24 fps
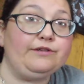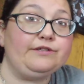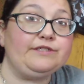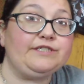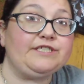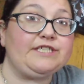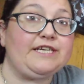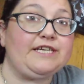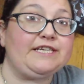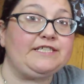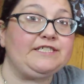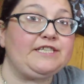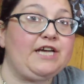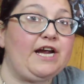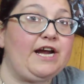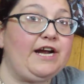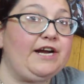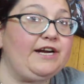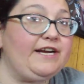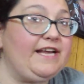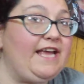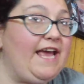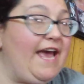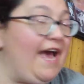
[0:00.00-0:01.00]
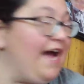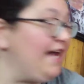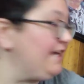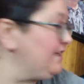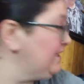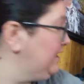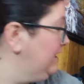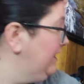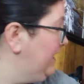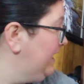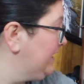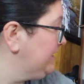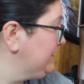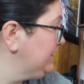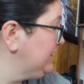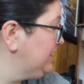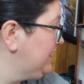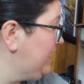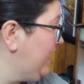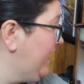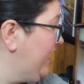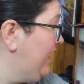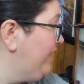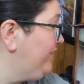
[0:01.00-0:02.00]
Cheshire Cat
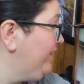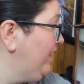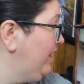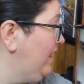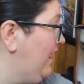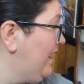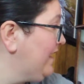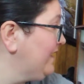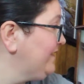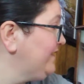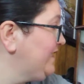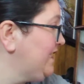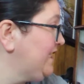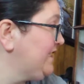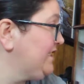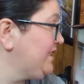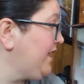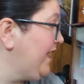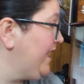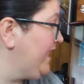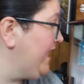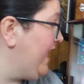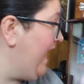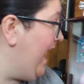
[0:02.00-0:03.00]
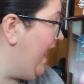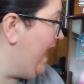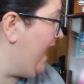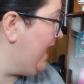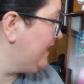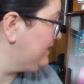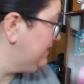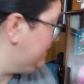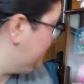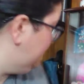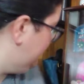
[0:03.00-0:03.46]
collection. I have a lot of Cheshire Cats.